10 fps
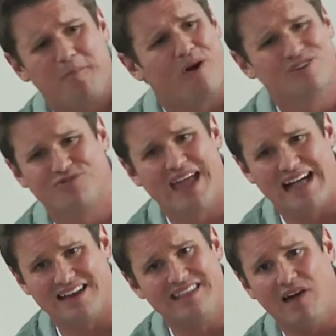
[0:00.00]
approach
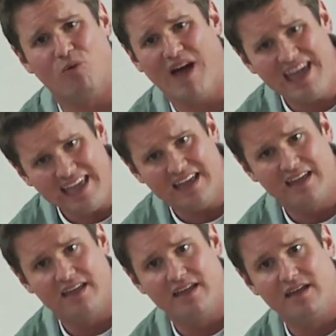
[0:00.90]
reality that way,
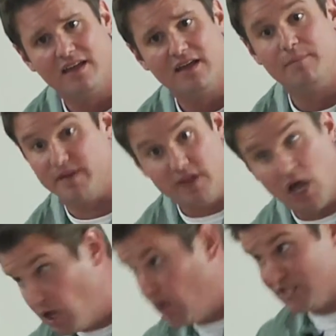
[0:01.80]
but
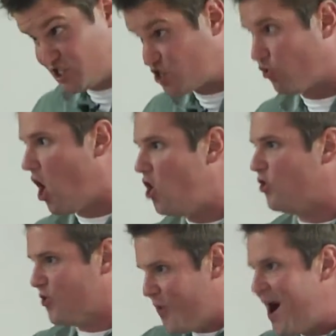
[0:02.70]

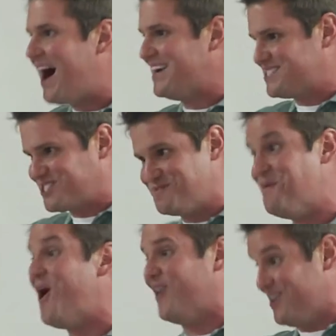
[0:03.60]
strong, wise,
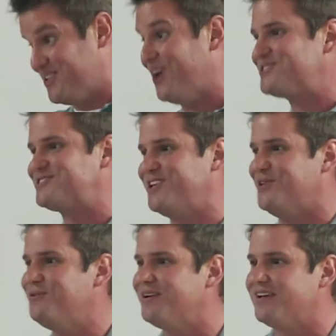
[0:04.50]
smart adults do.